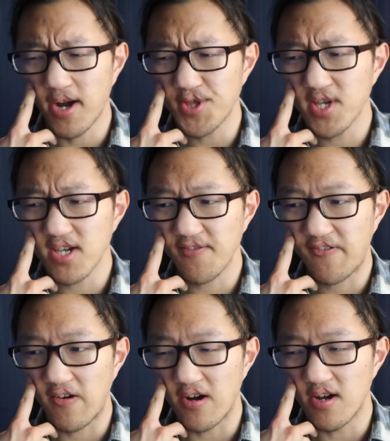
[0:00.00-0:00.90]
I think
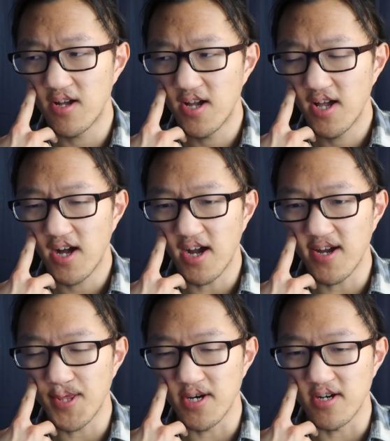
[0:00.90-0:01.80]
if I
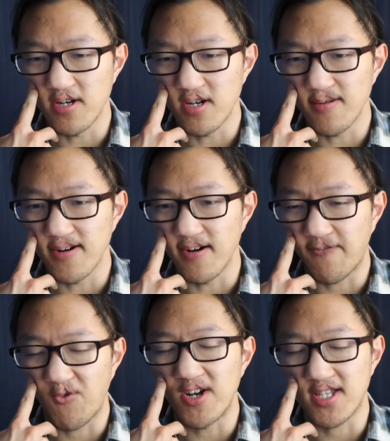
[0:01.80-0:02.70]
had
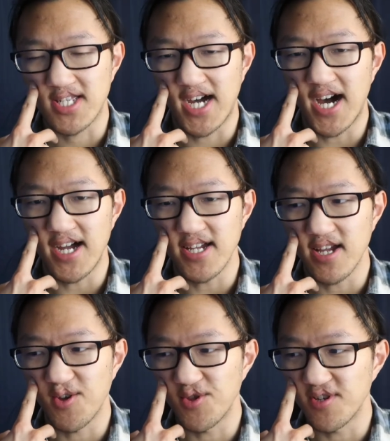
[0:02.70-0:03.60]
a friend
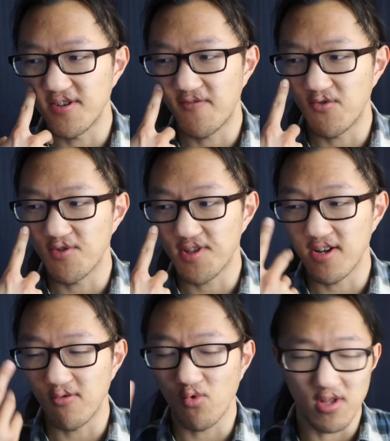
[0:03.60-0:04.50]
die, and if it was
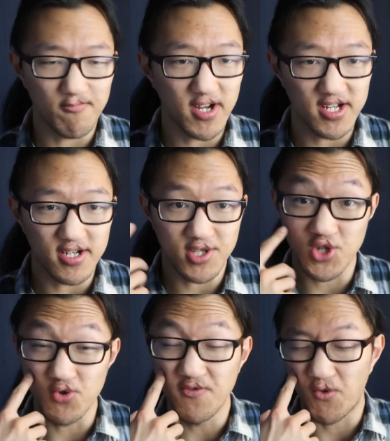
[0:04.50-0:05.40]
one of my
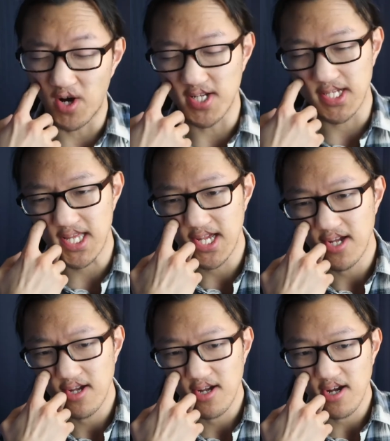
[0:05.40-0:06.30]
dude friends,
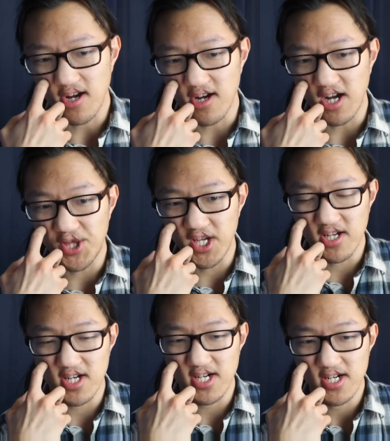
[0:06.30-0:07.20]
I
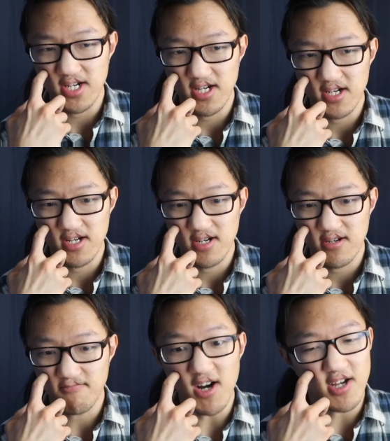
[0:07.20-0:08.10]
think
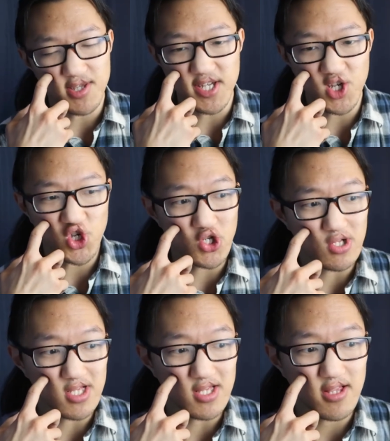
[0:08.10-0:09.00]
my
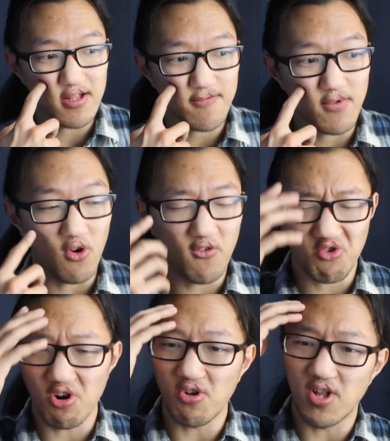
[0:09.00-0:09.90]
initial
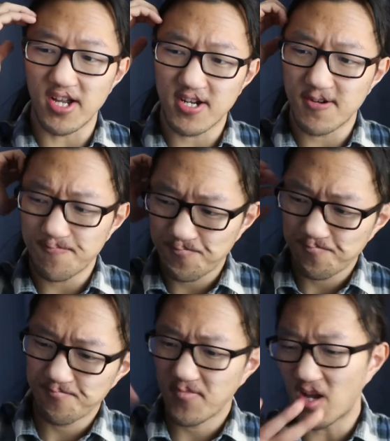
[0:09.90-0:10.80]
overall, like,
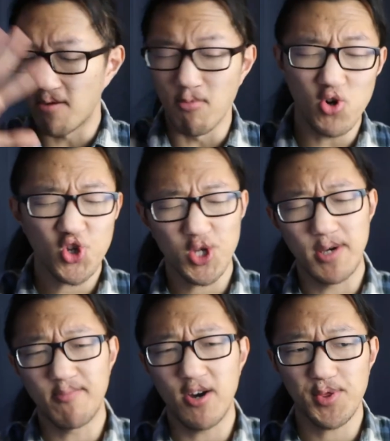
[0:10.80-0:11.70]
emotion
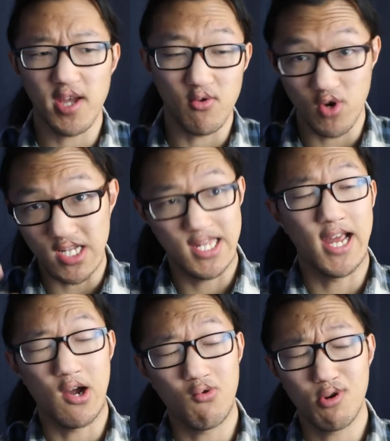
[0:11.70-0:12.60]
about that right
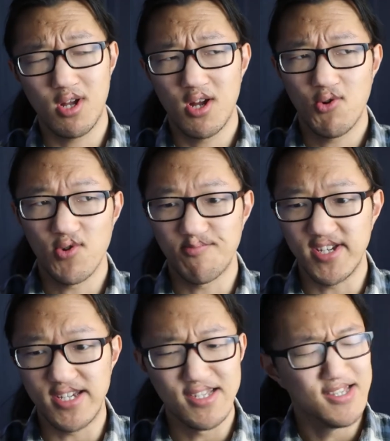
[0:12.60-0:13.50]
now would
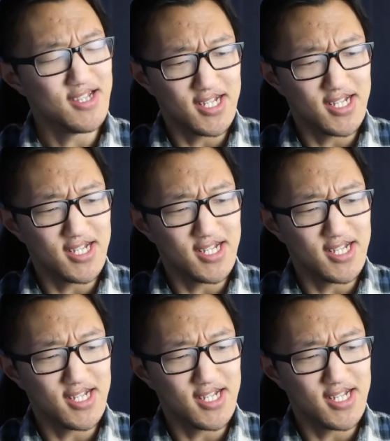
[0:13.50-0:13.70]
be,